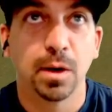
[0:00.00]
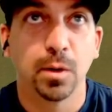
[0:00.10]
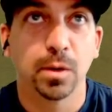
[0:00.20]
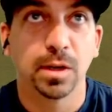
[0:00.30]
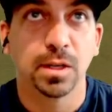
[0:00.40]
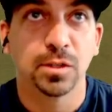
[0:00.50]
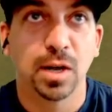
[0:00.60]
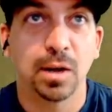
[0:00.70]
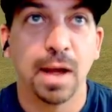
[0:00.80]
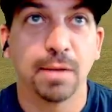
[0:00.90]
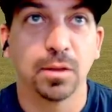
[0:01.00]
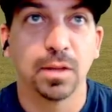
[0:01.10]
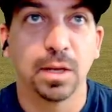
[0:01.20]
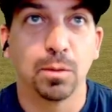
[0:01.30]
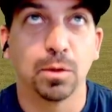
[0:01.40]
or you're going to have to
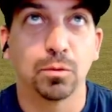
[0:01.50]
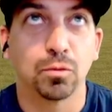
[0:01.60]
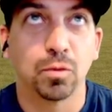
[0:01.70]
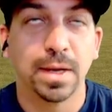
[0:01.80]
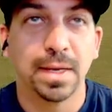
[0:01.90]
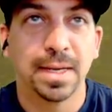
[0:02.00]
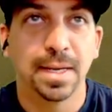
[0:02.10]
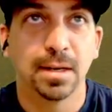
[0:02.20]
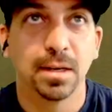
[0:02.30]
land one right here